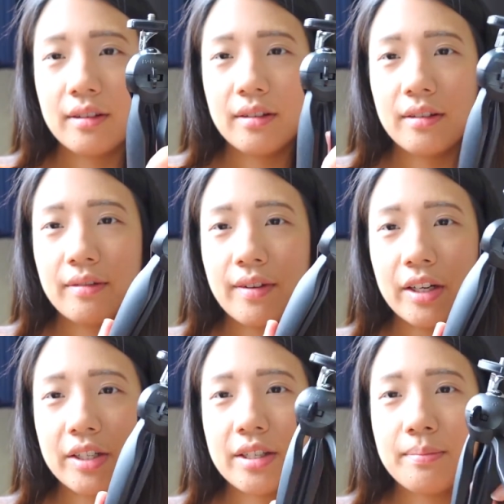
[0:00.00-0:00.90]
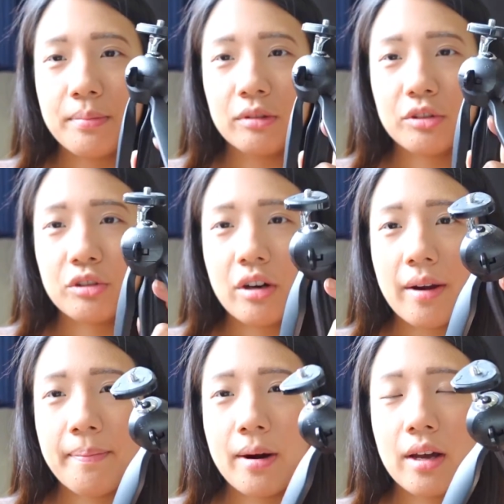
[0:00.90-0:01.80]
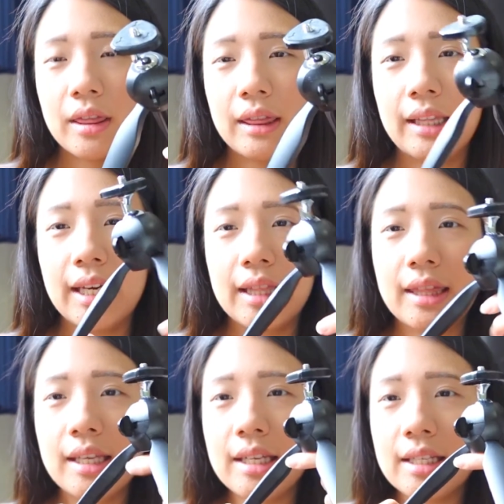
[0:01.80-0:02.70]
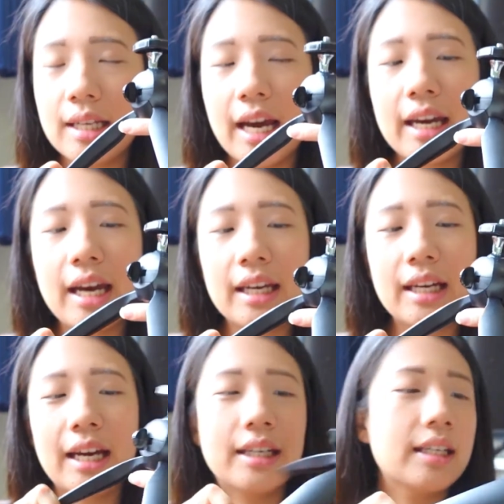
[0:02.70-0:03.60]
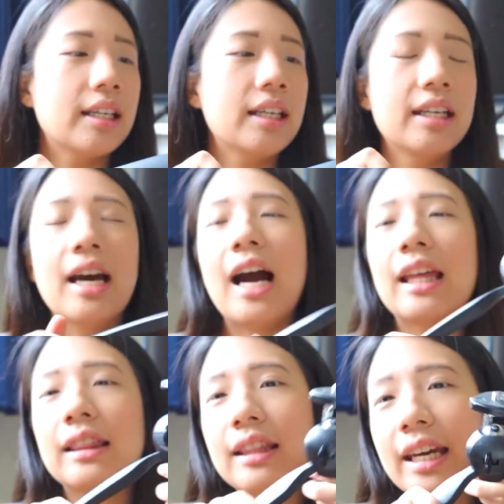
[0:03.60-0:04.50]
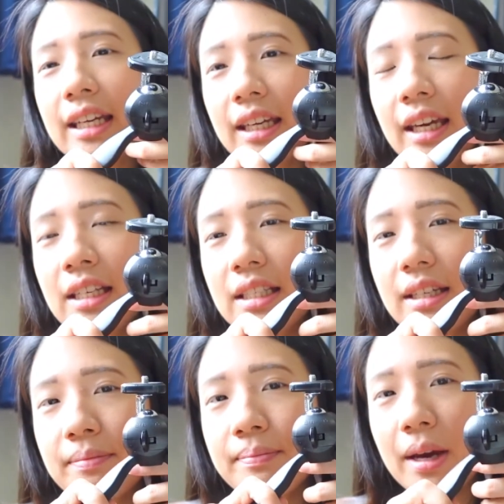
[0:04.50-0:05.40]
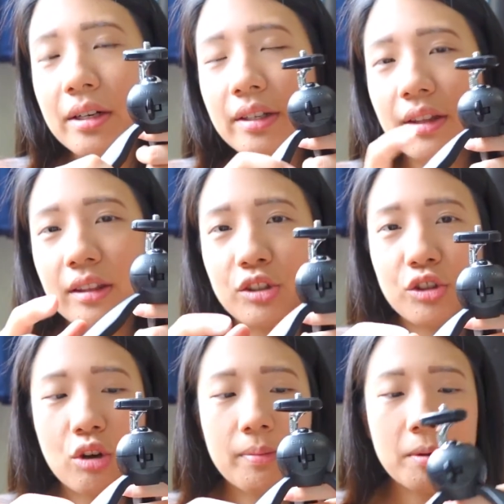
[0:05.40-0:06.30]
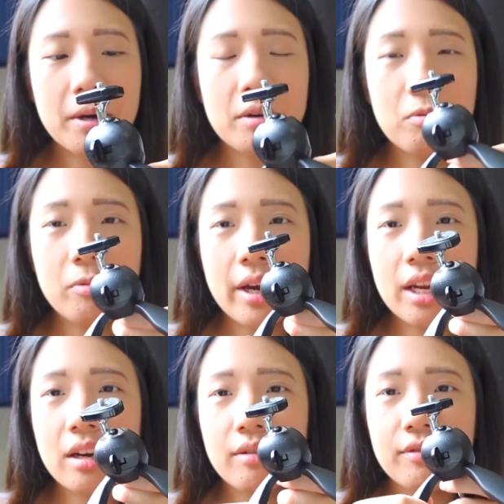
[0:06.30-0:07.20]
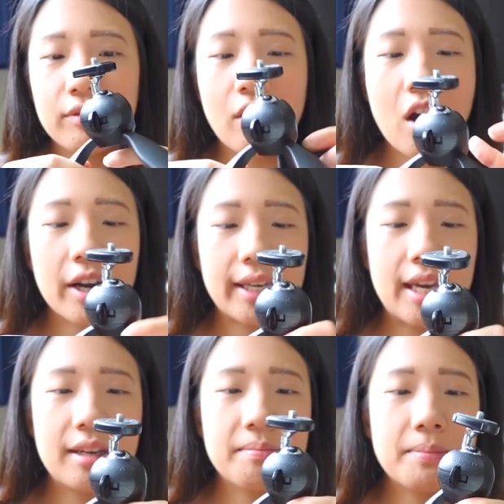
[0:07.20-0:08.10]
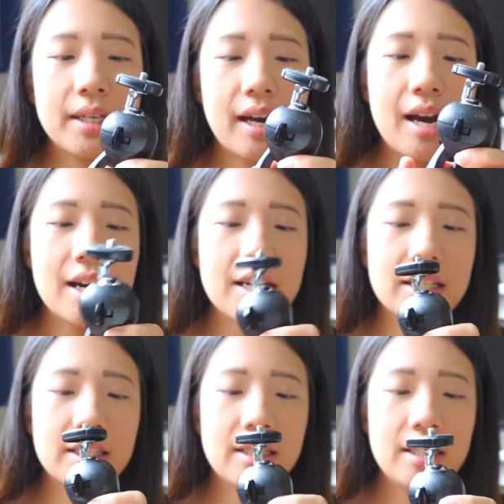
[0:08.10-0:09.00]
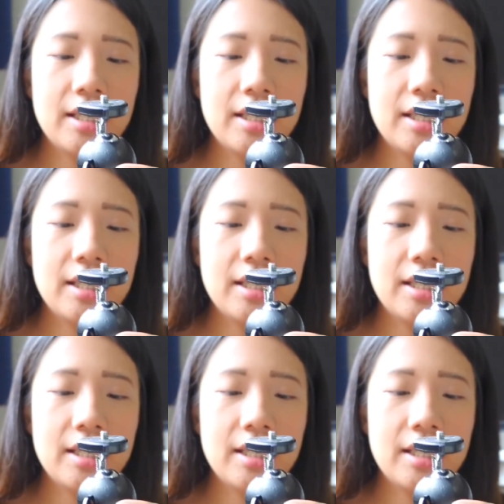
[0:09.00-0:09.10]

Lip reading: very simple tripod like this. I like it better than the Joby one when vlogging because